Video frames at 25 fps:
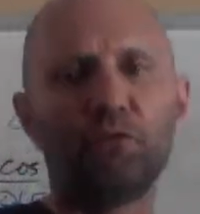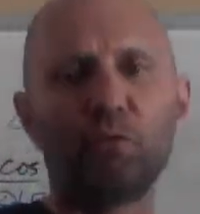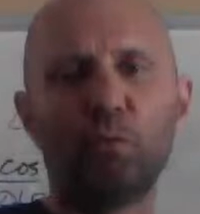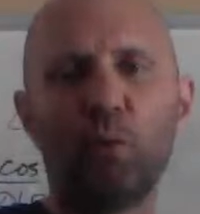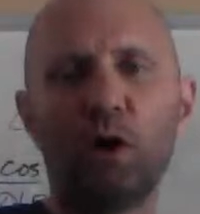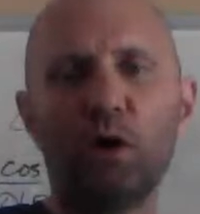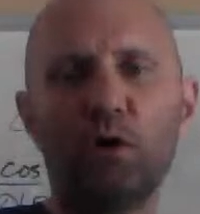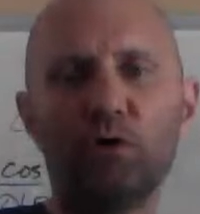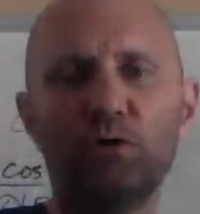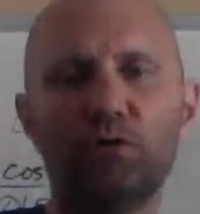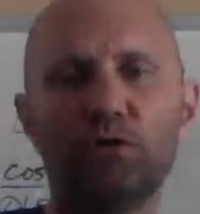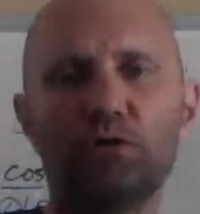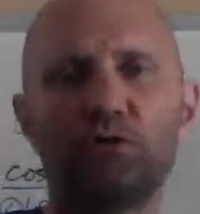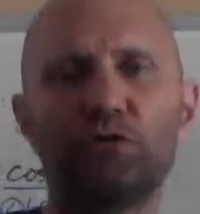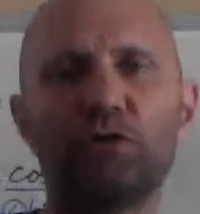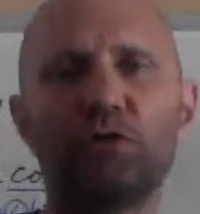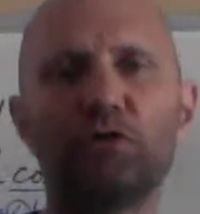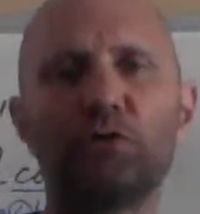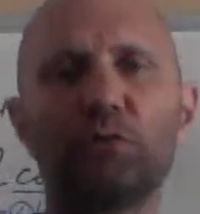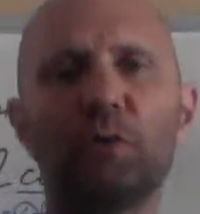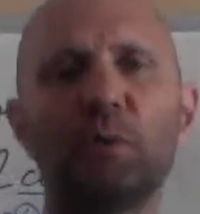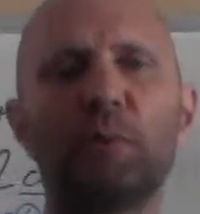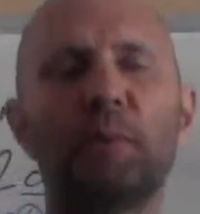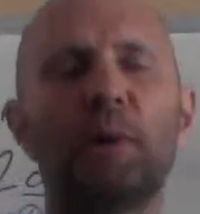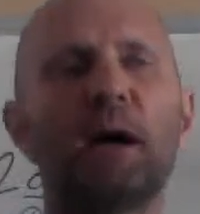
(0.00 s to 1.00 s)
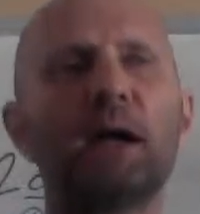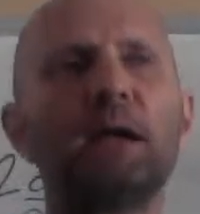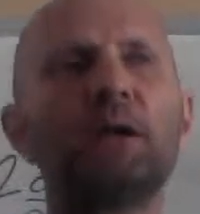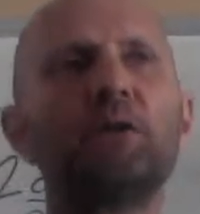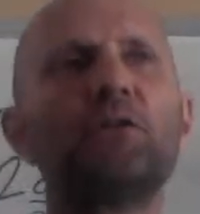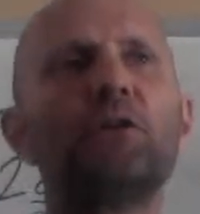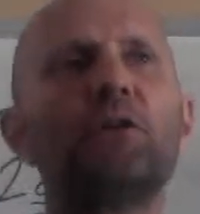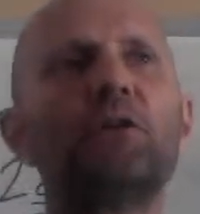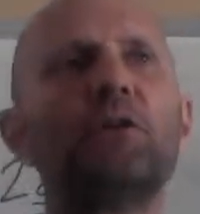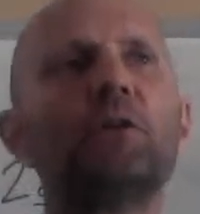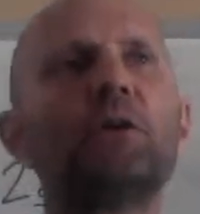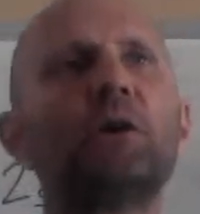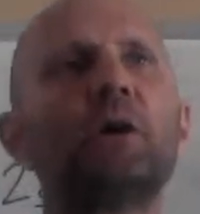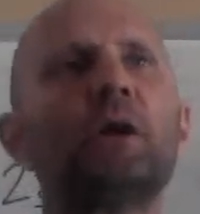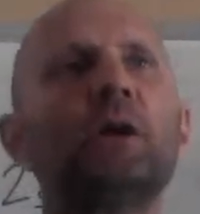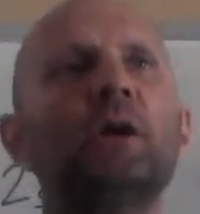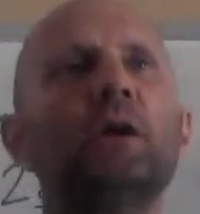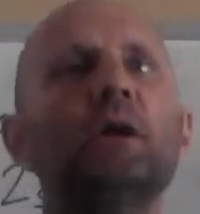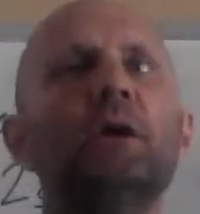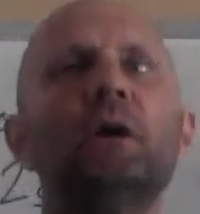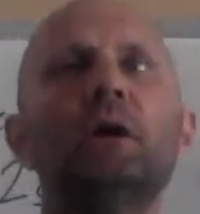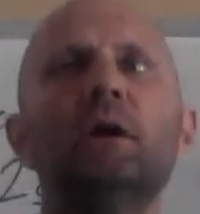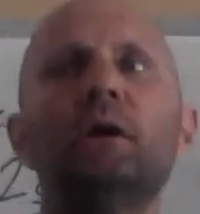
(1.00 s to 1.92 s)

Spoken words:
as well, just as a reminder.